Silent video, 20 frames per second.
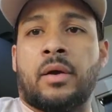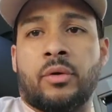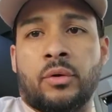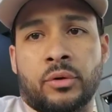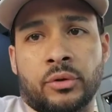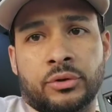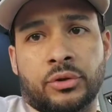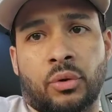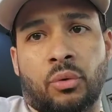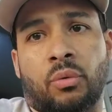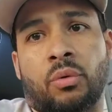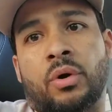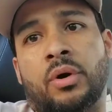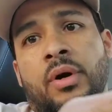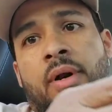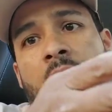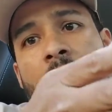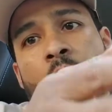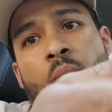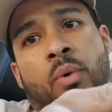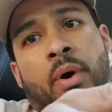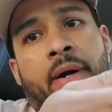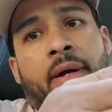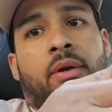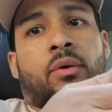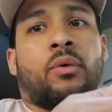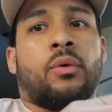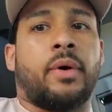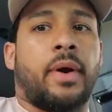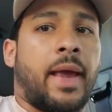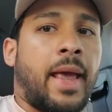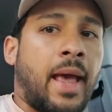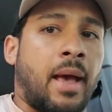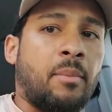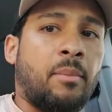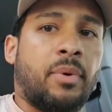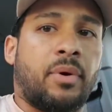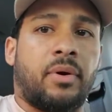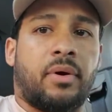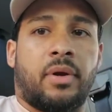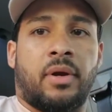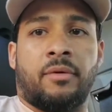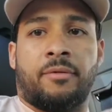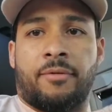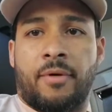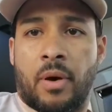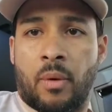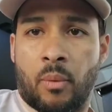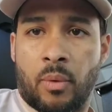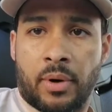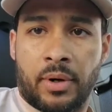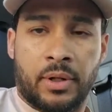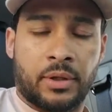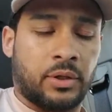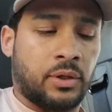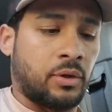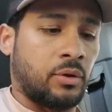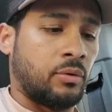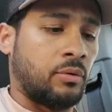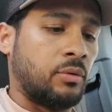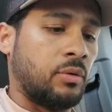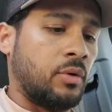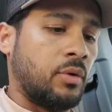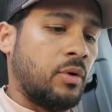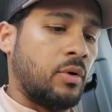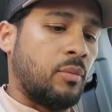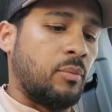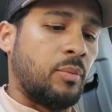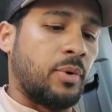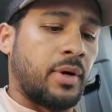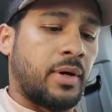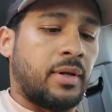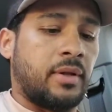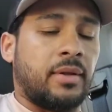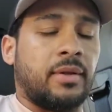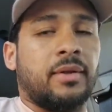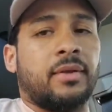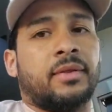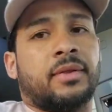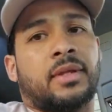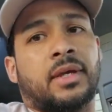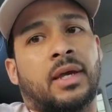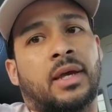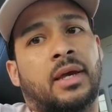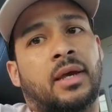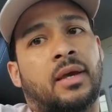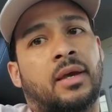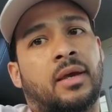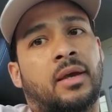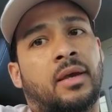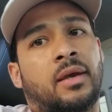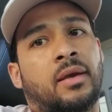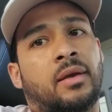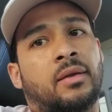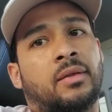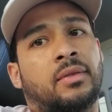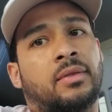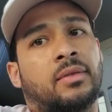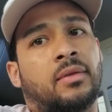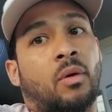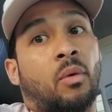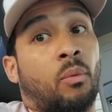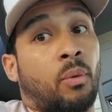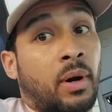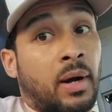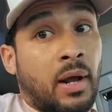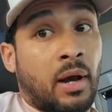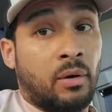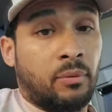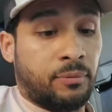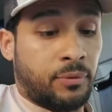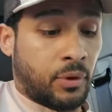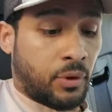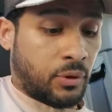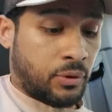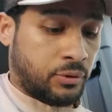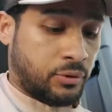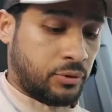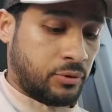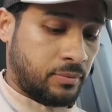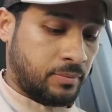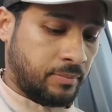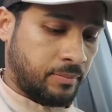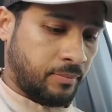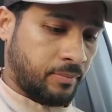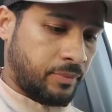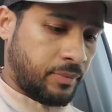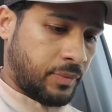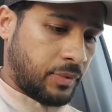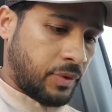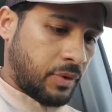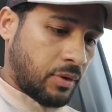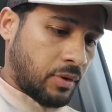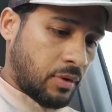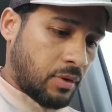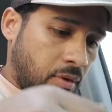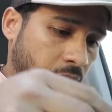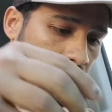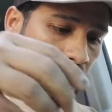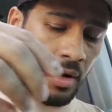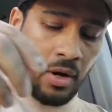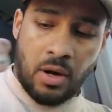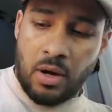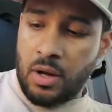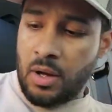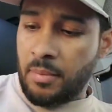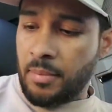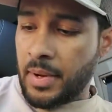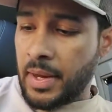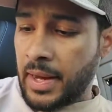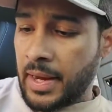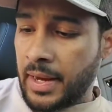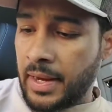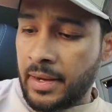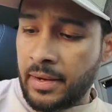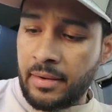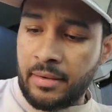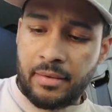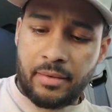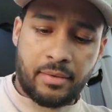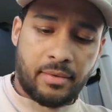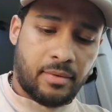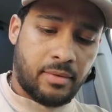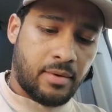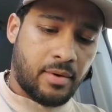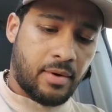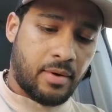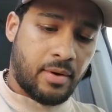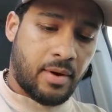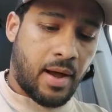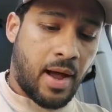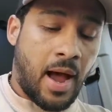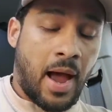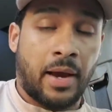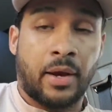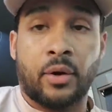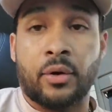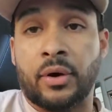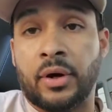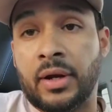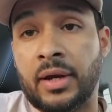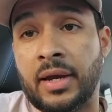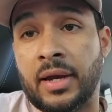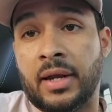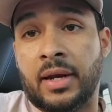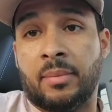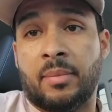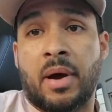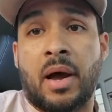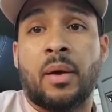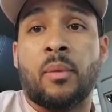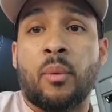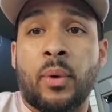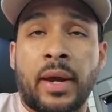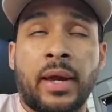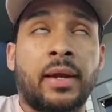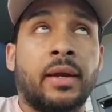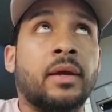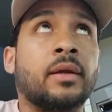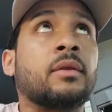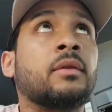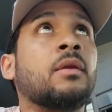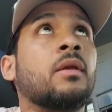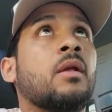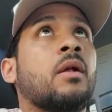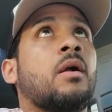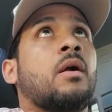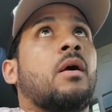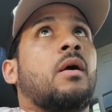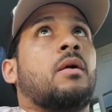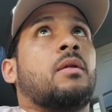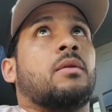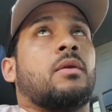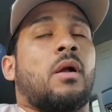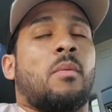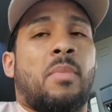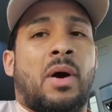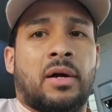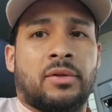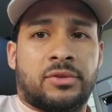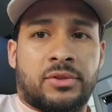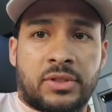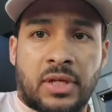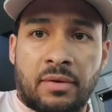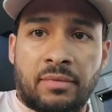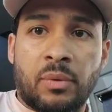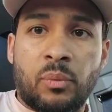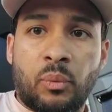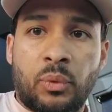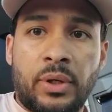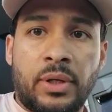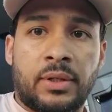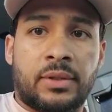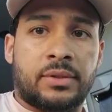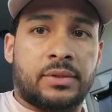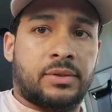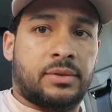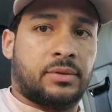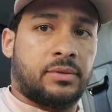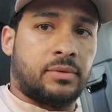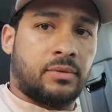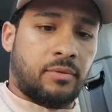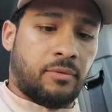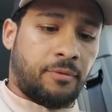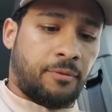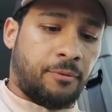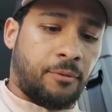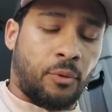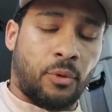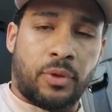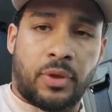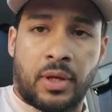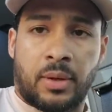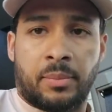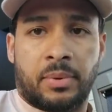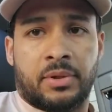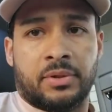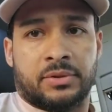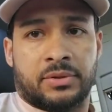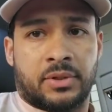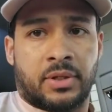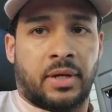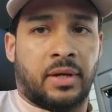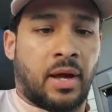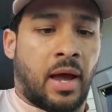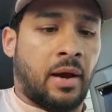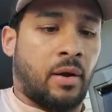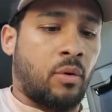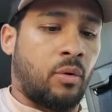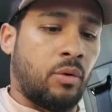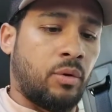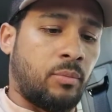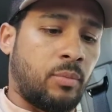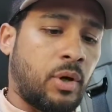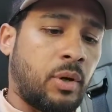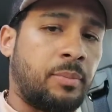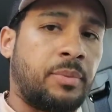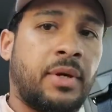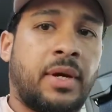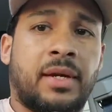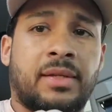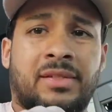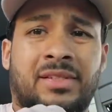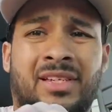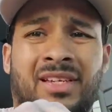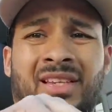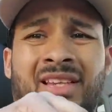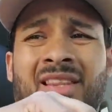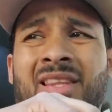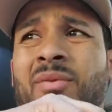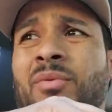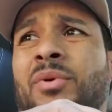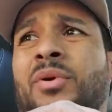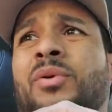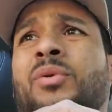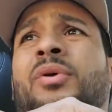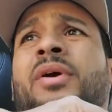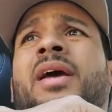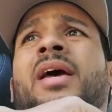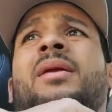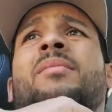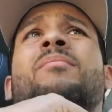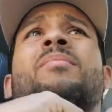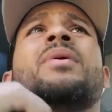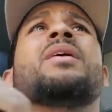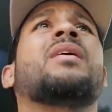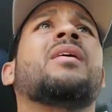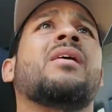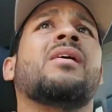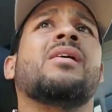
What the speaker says: I could also run white or amber if I wanted to, but they ran out of those, and I couldn't get them. I waited about 7 weeks for them because I called them up. They had said that they were gonna get them.